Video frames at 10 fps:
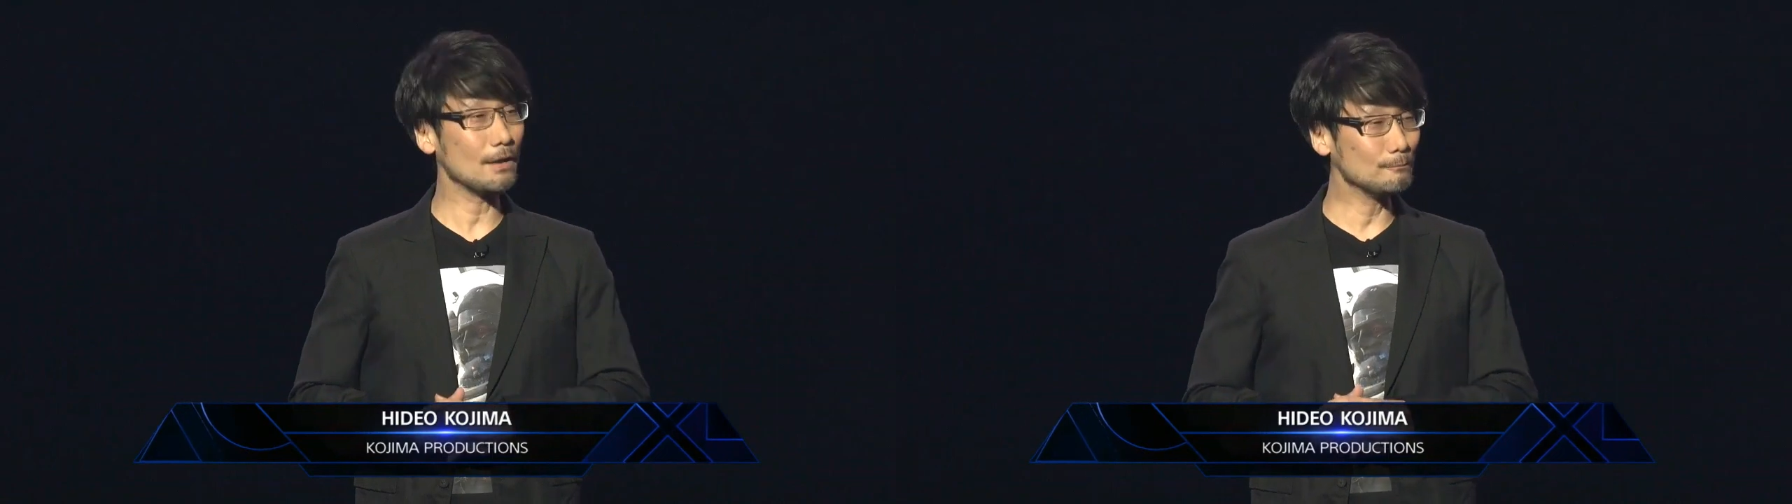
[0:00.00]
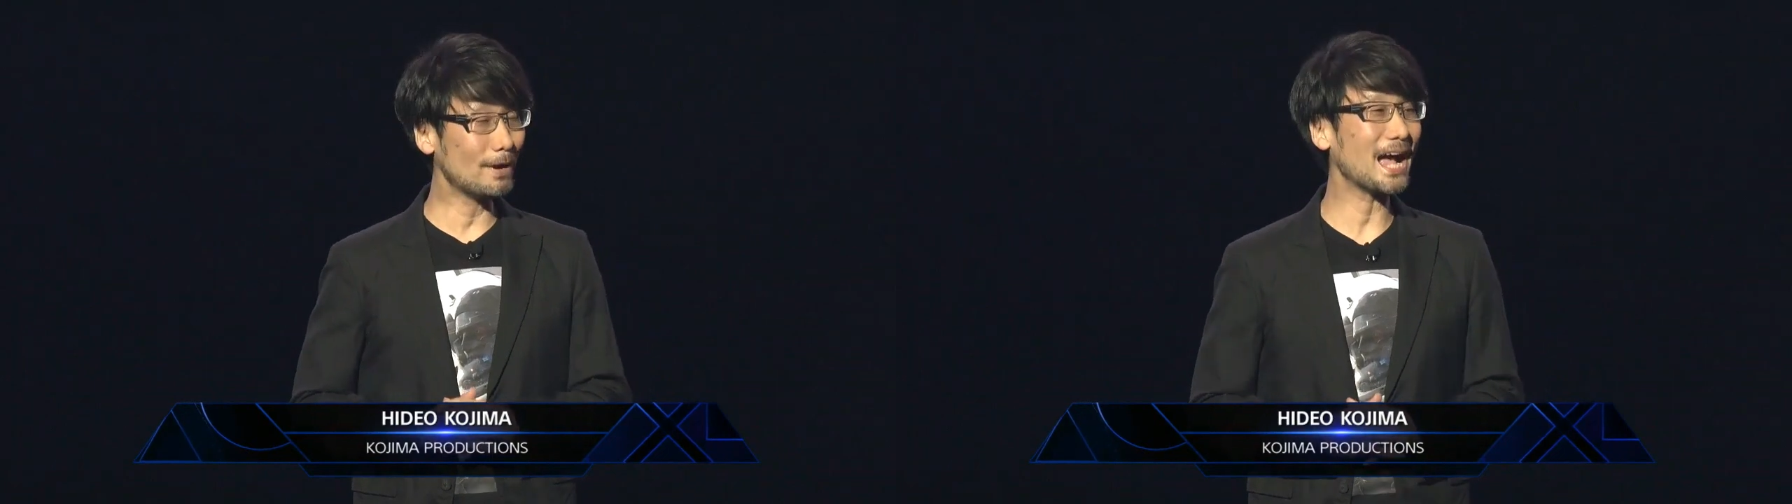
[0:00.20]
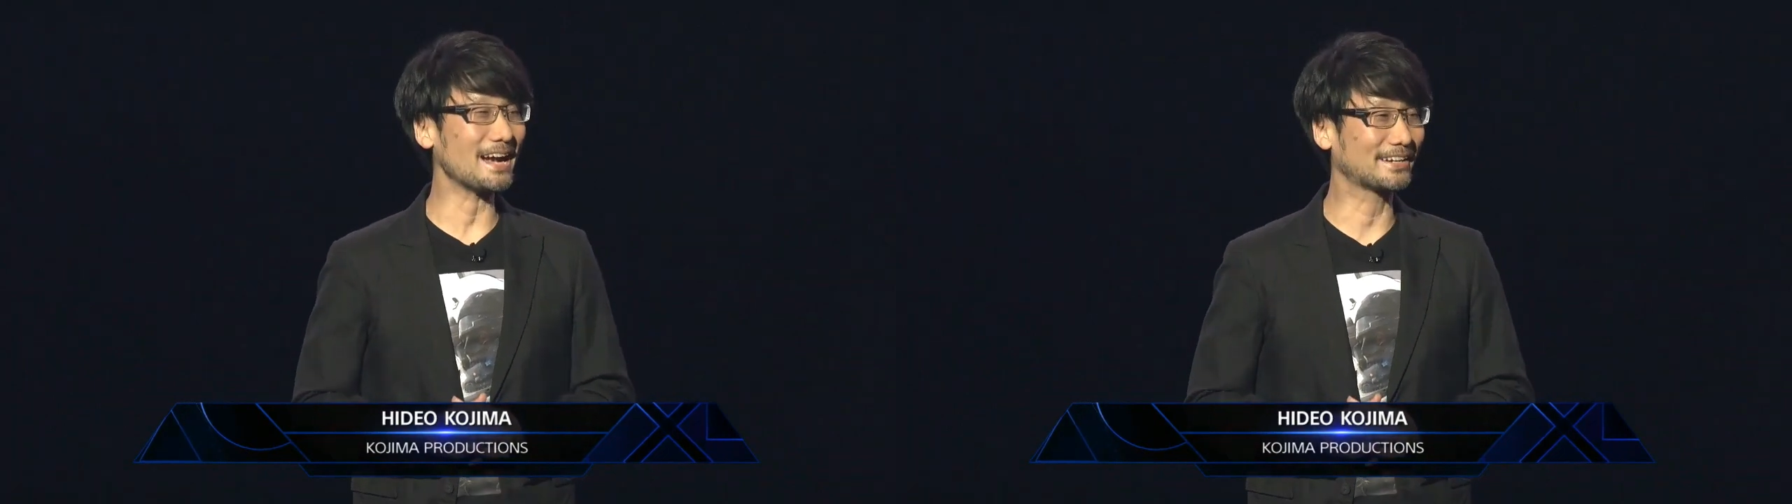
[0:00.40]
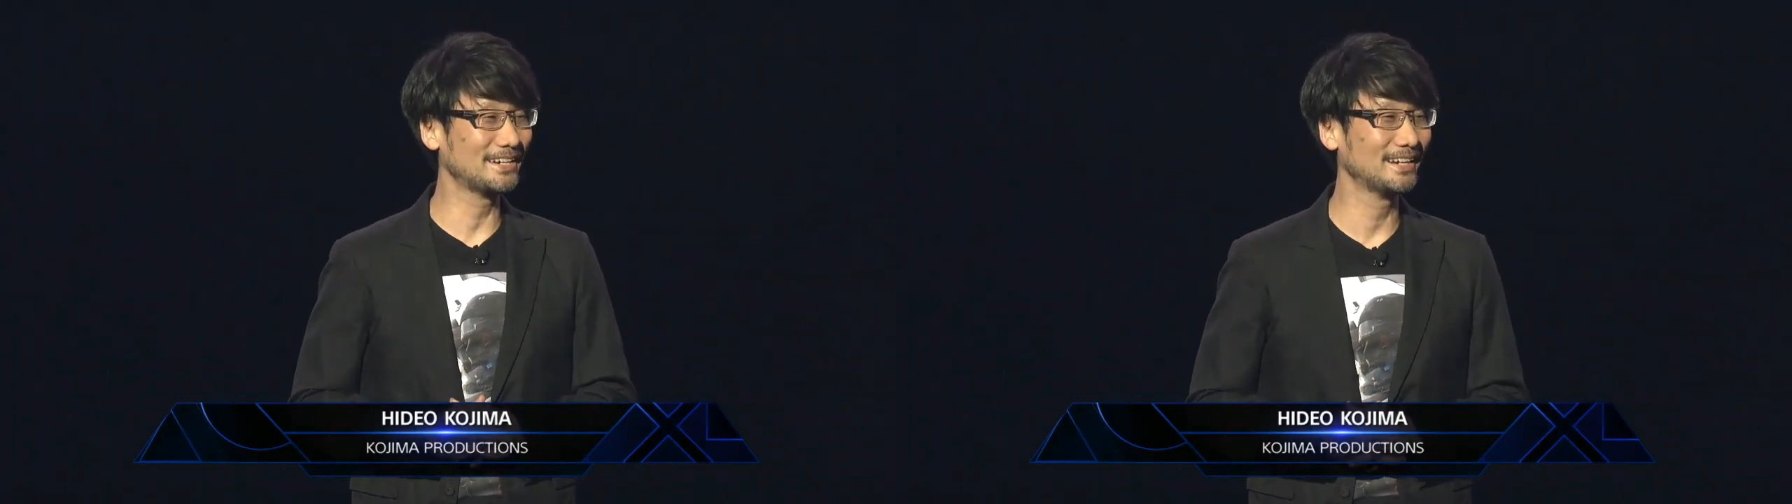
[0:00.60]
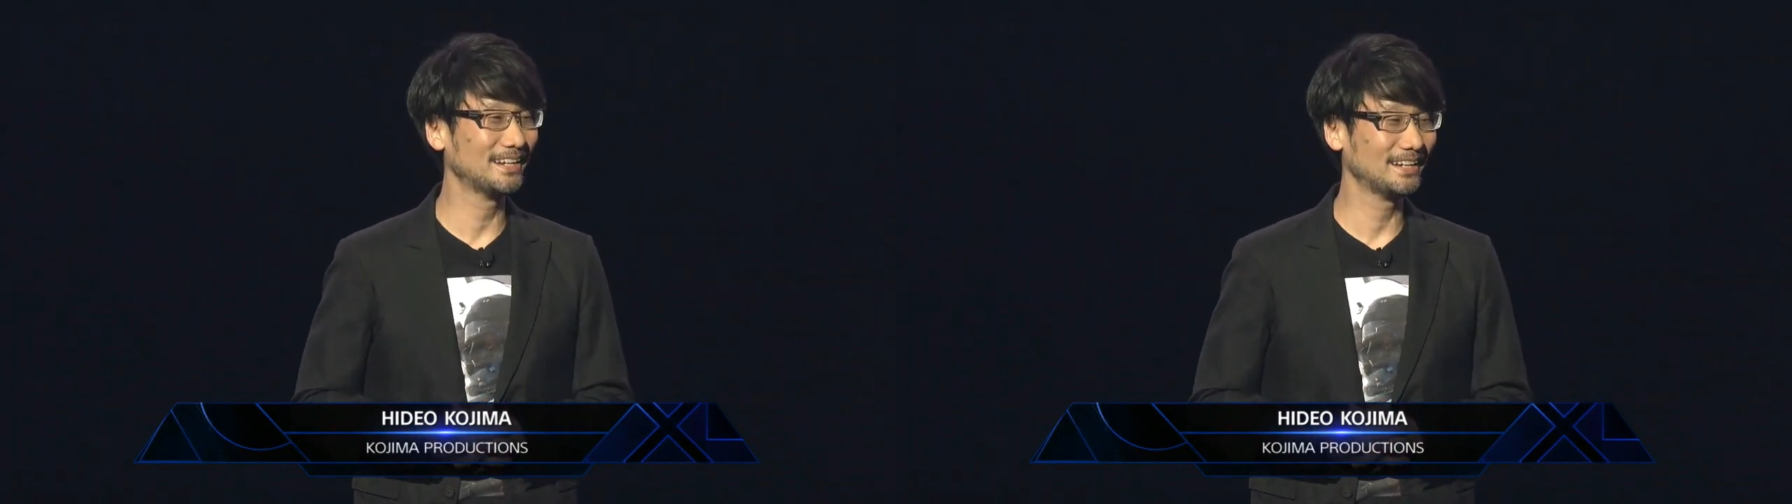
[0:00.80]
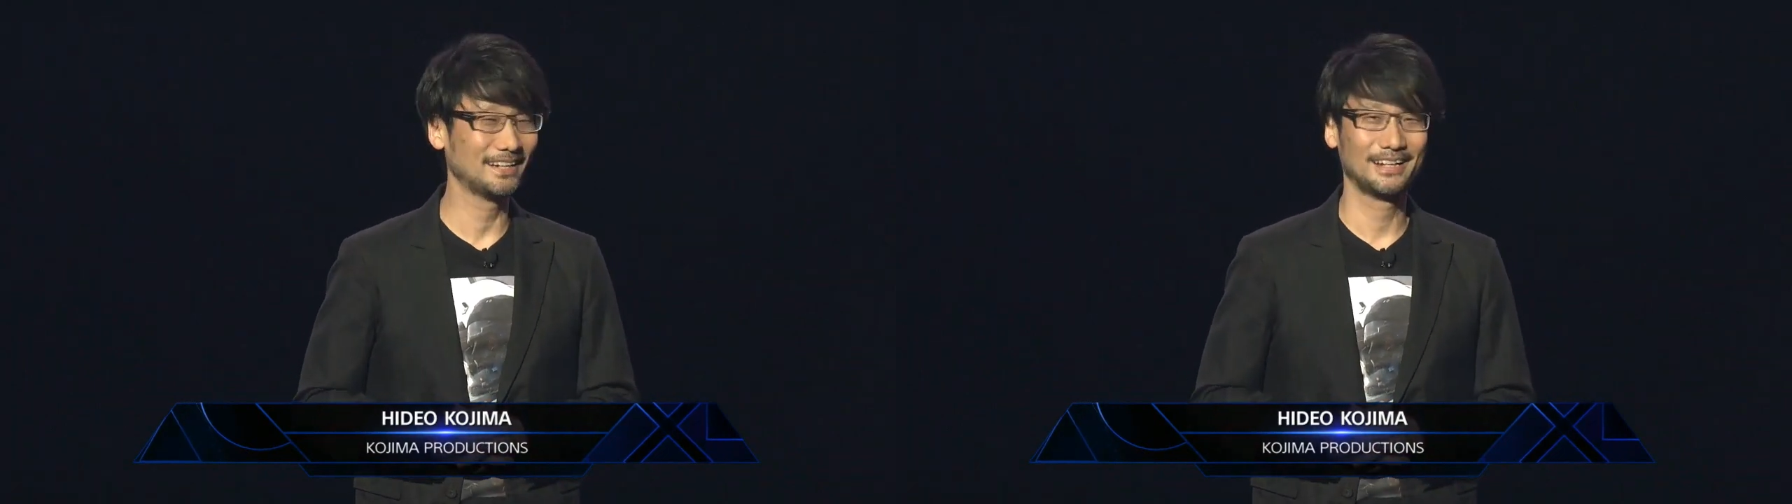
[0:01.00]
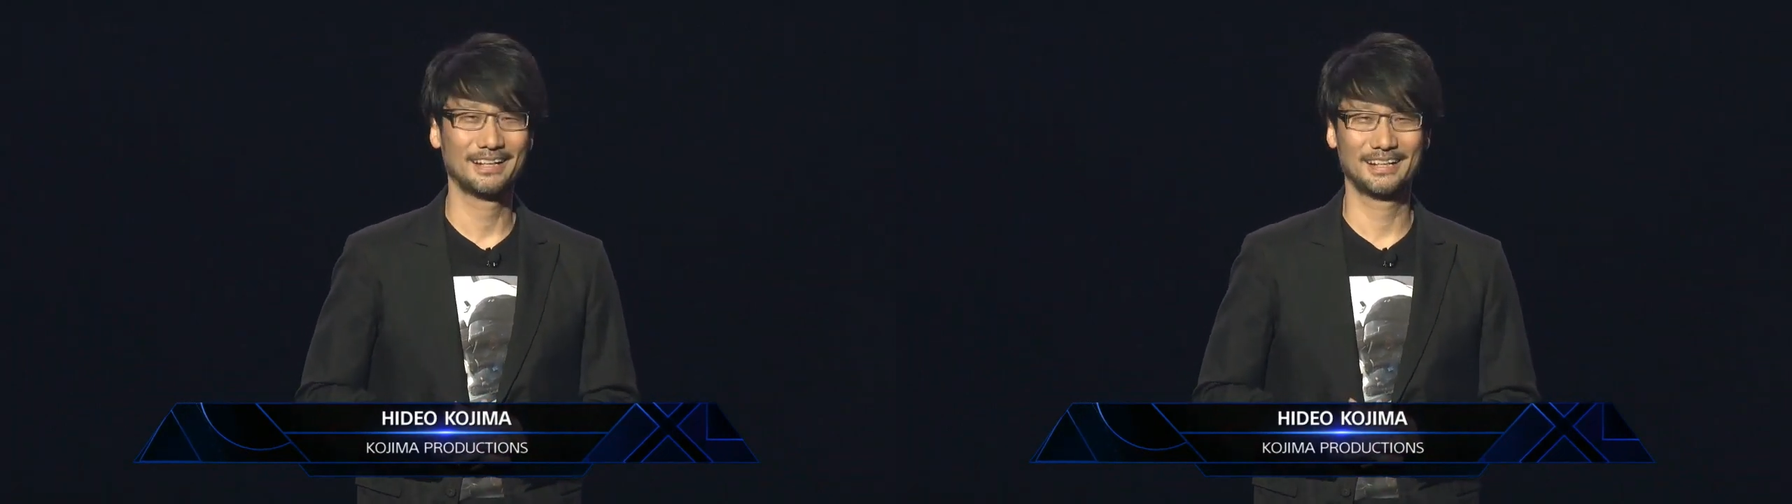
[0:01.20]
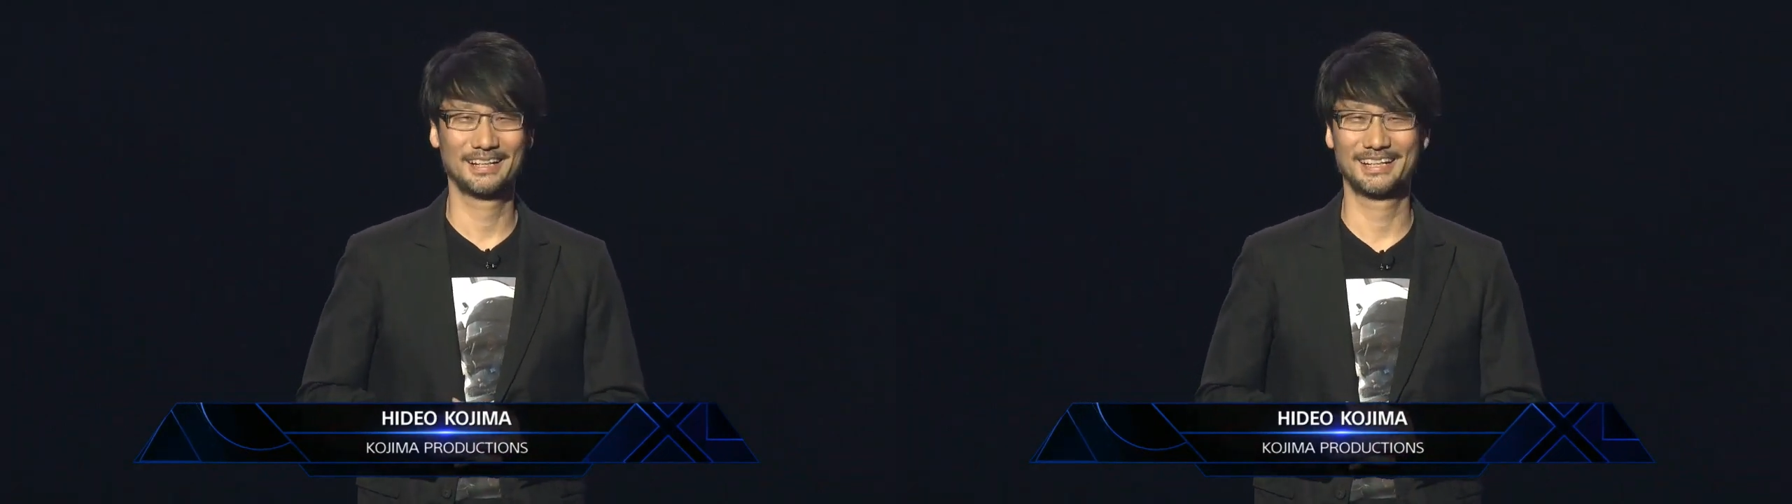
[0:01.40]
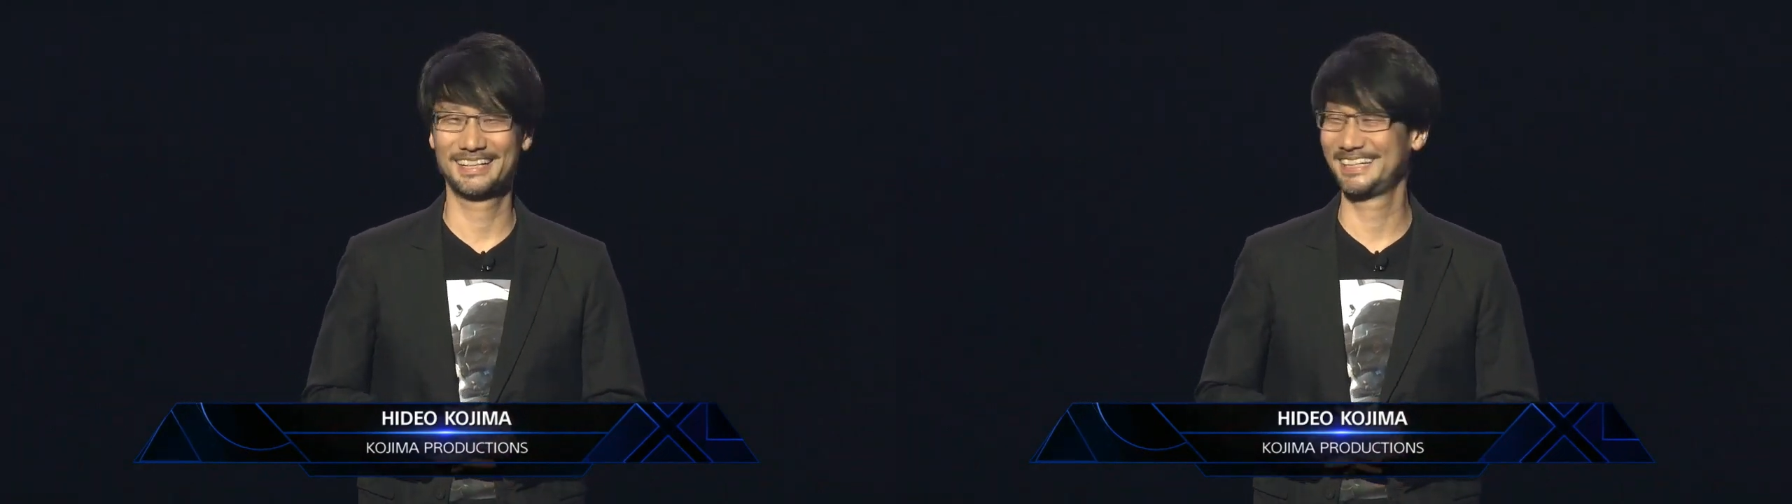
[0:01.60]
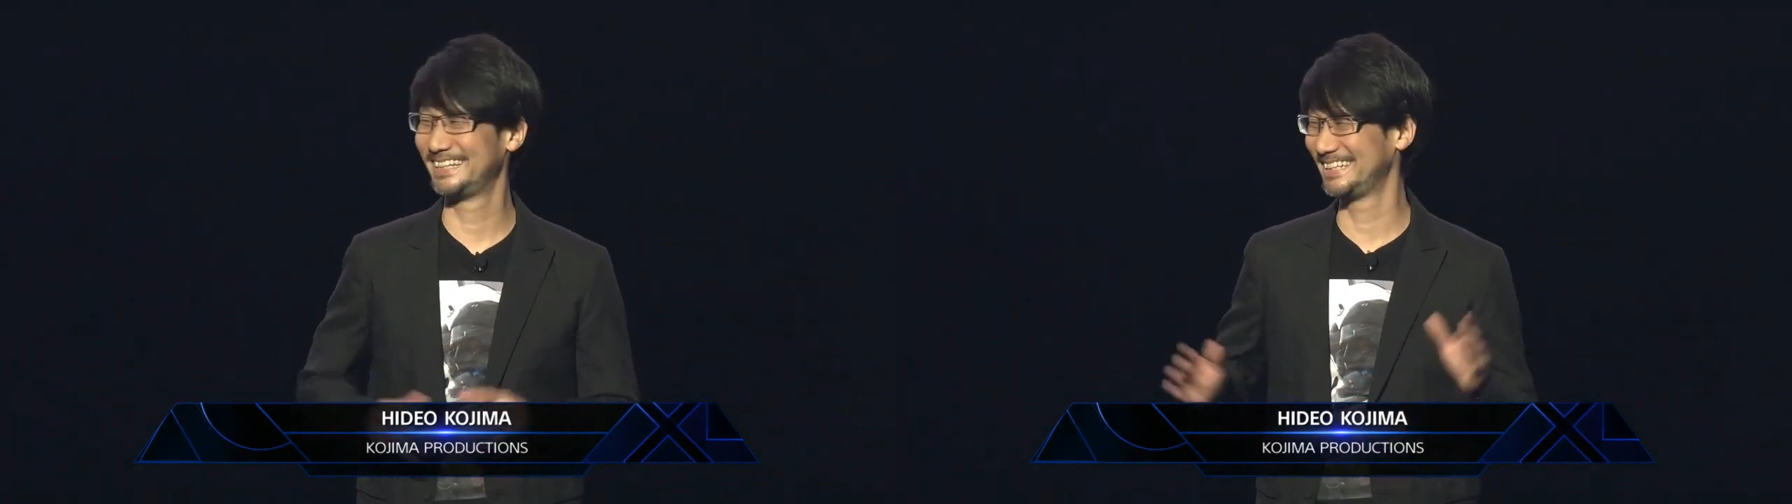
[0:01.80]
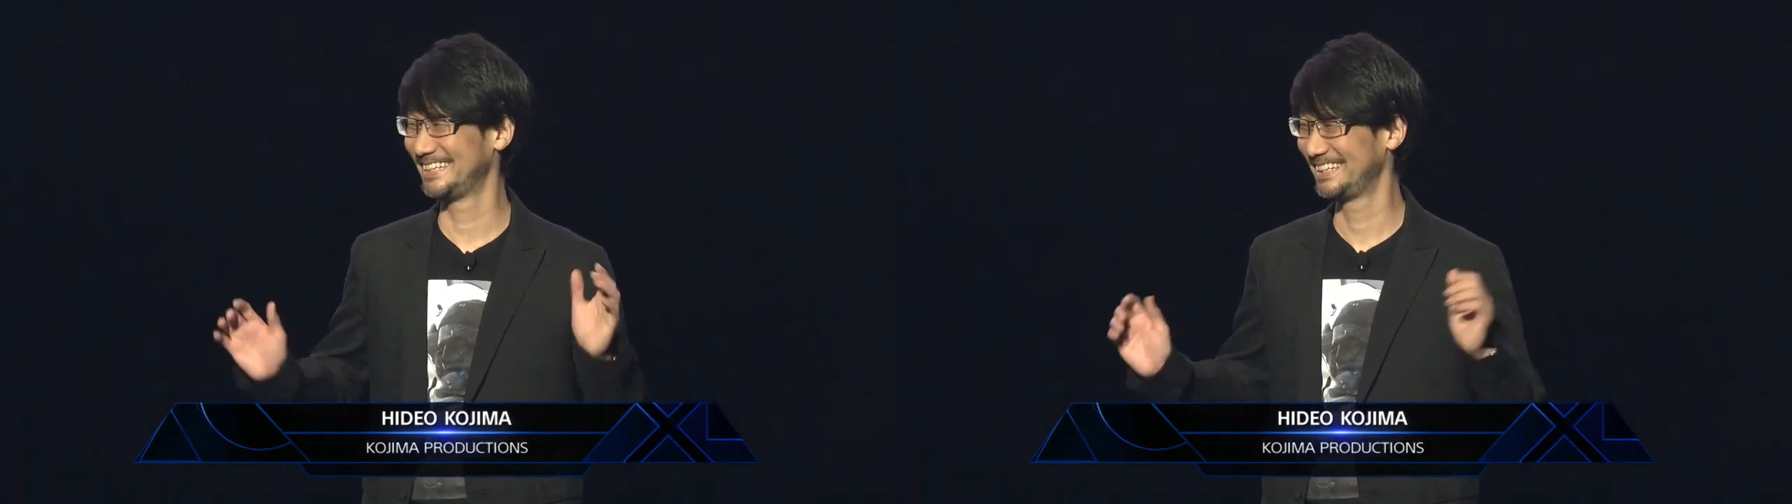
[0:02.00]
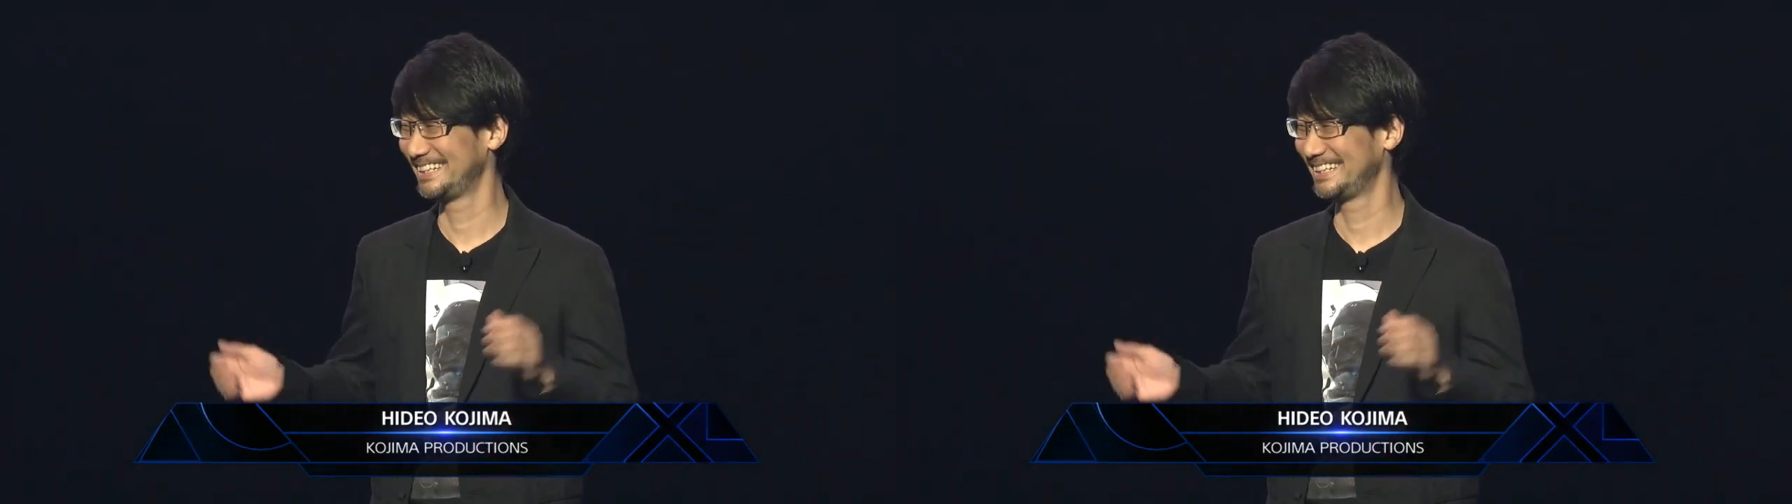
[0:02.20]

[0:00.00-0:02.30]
sense. Or does it?